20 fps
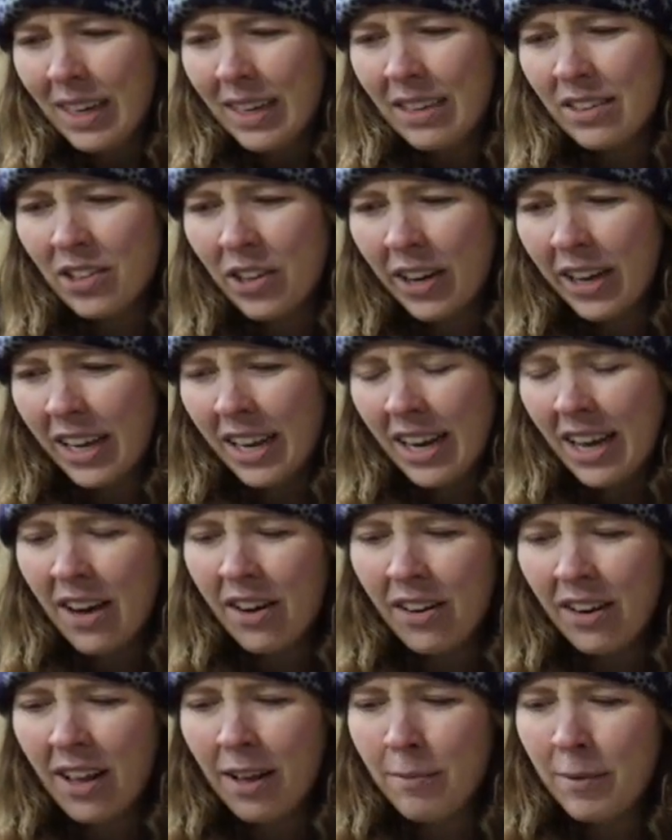so I get
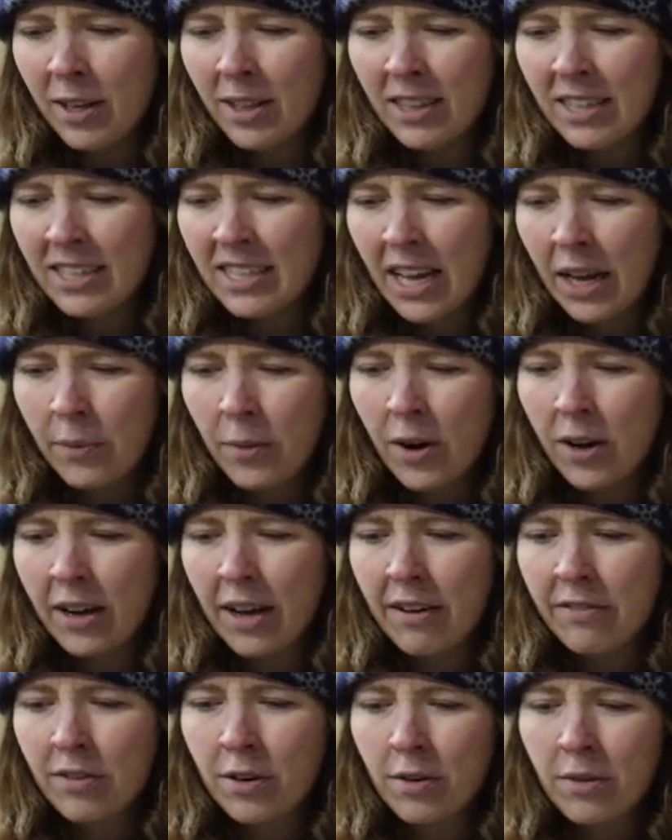out, I'm on the sidewalk
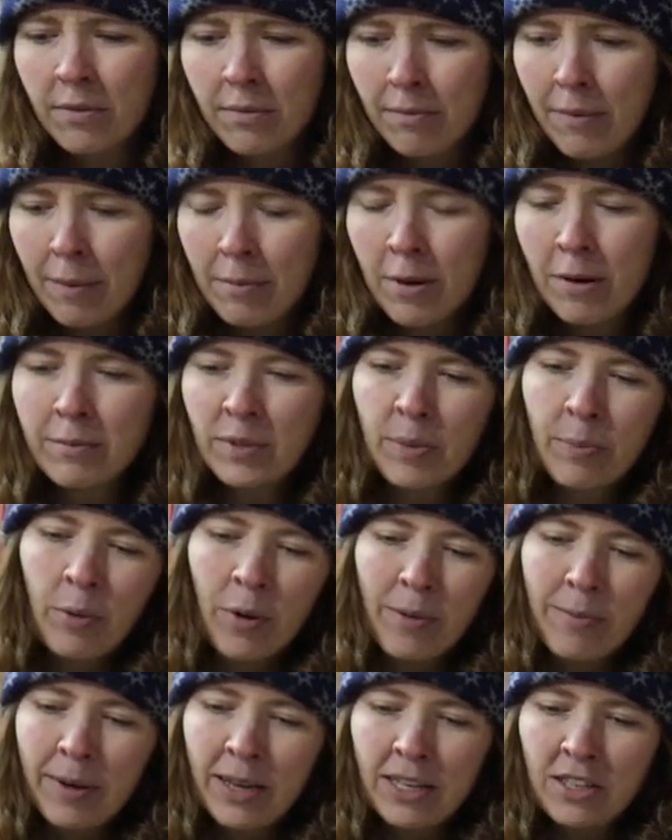after my mom's
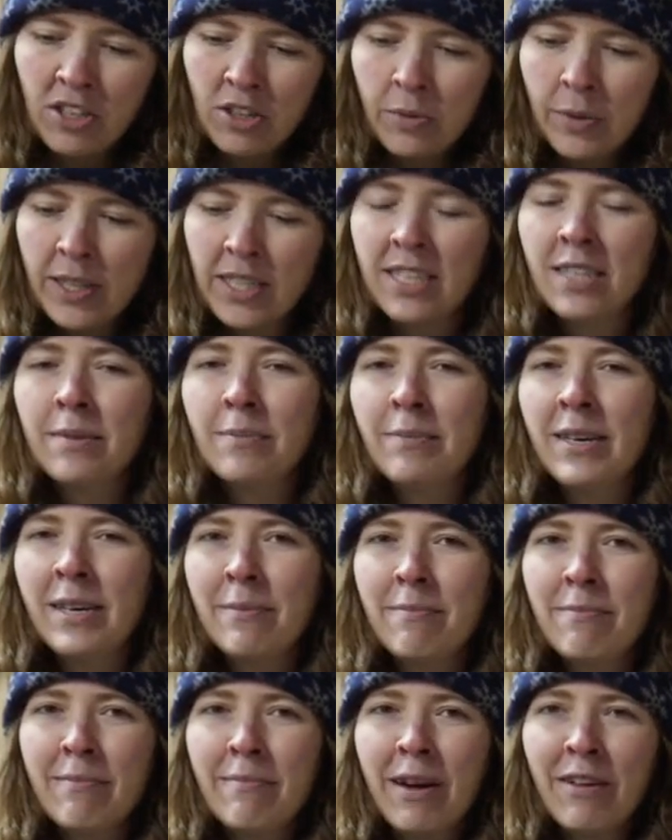appointment. She wants to meet
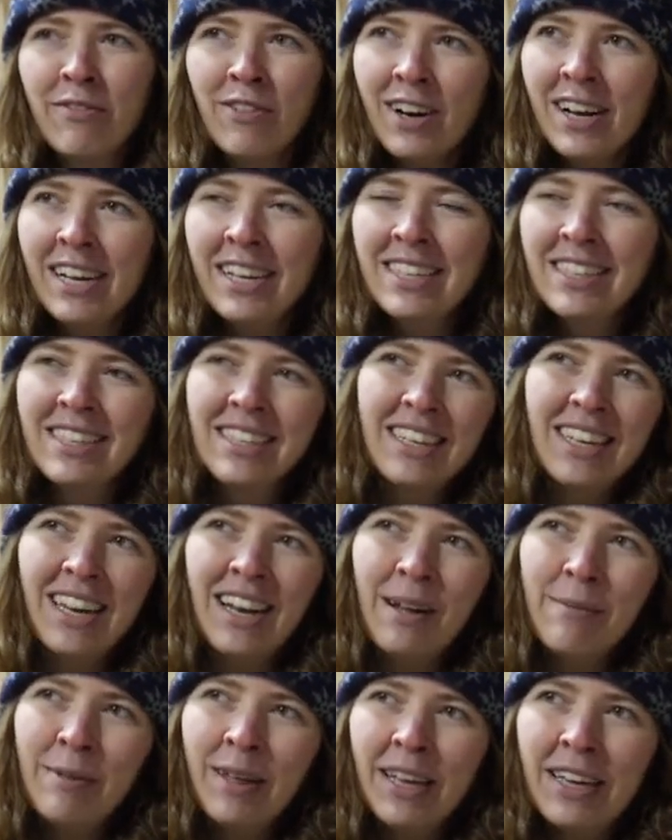my friends, and
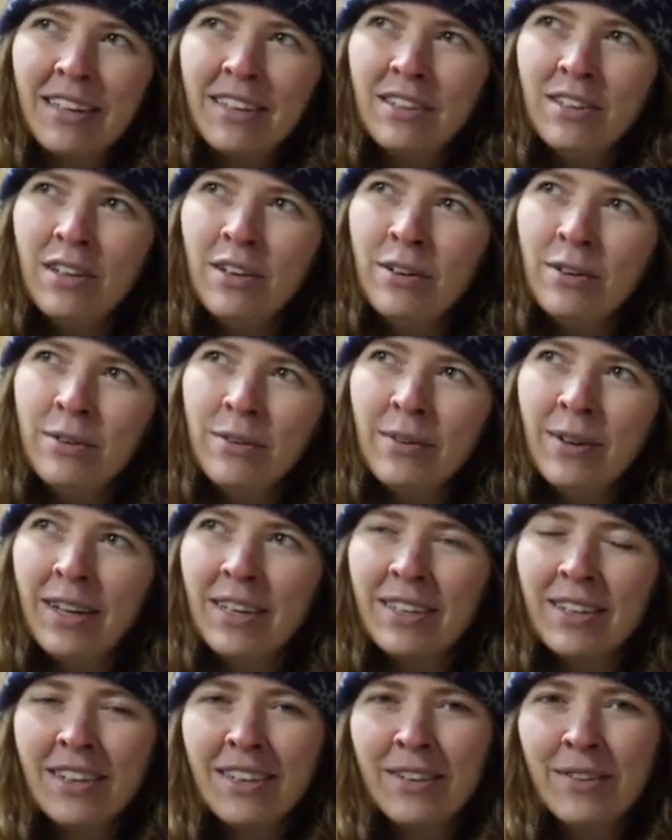I'm like, no, I
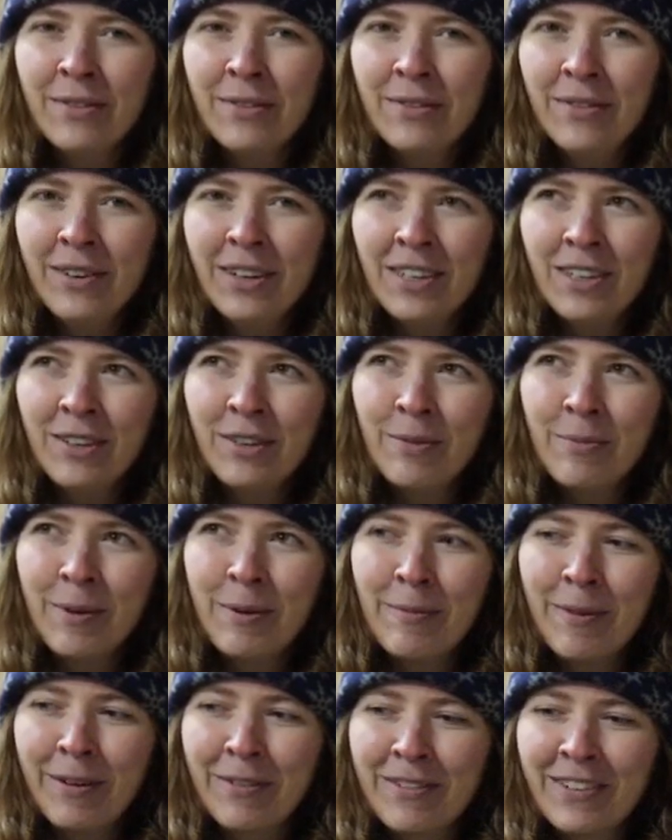d- I don't want you to meet
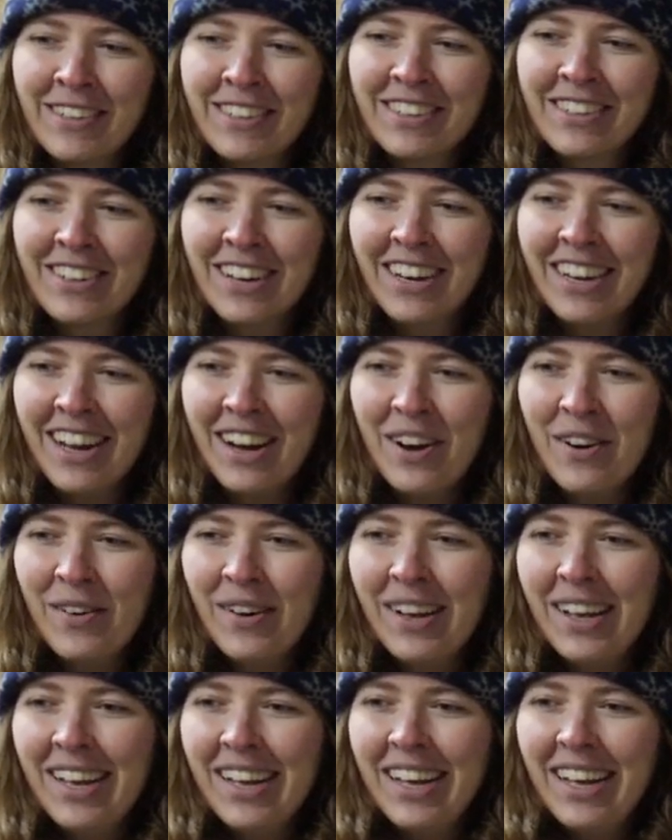my friends right now.
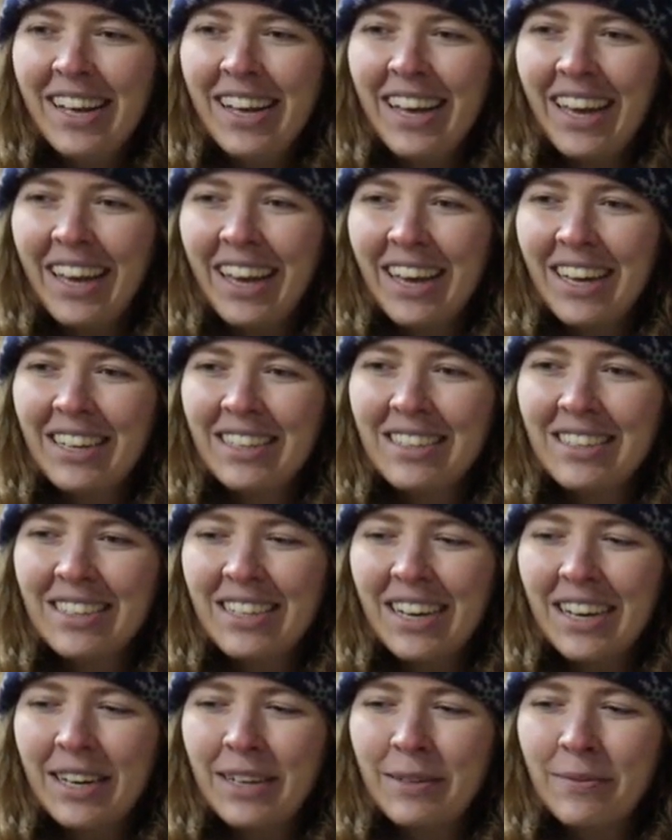And
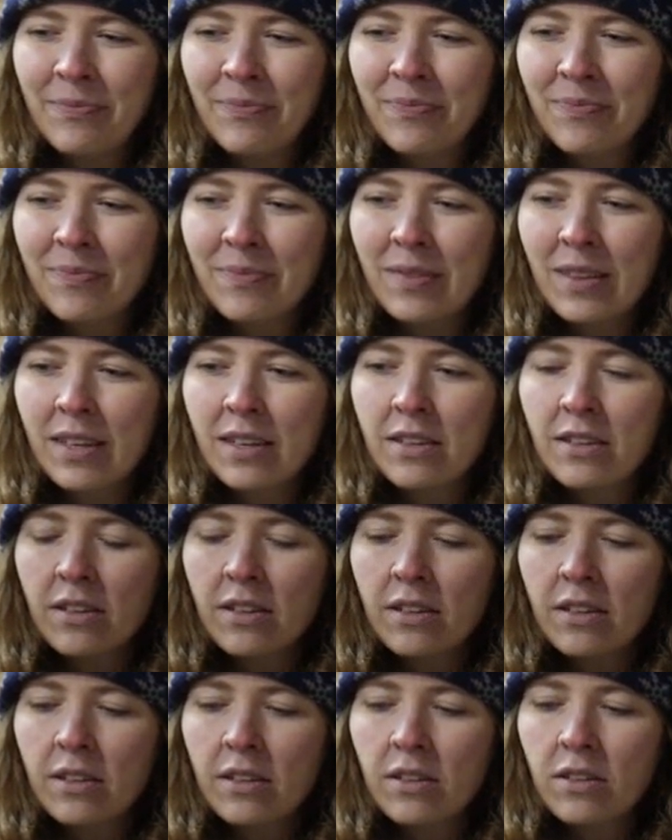uh,
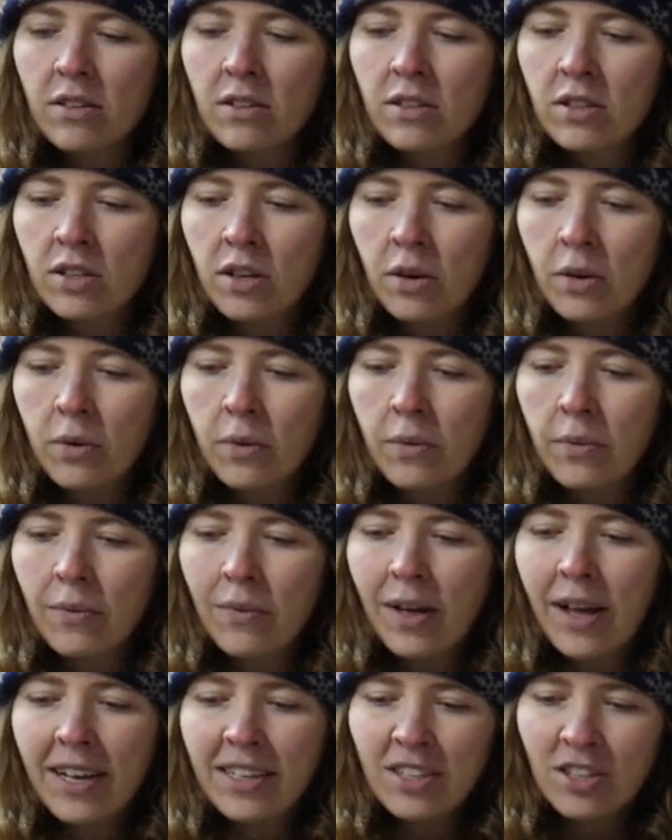so
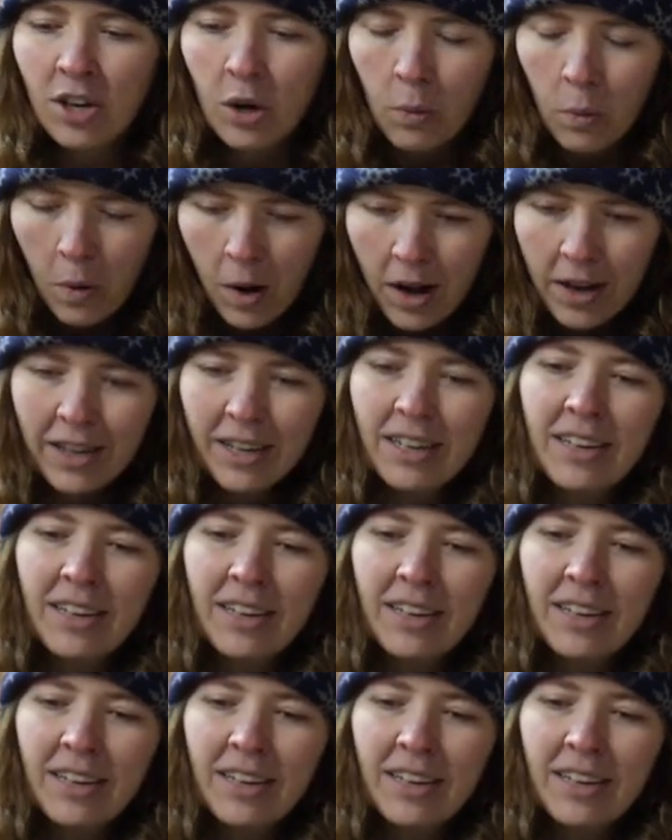I started walking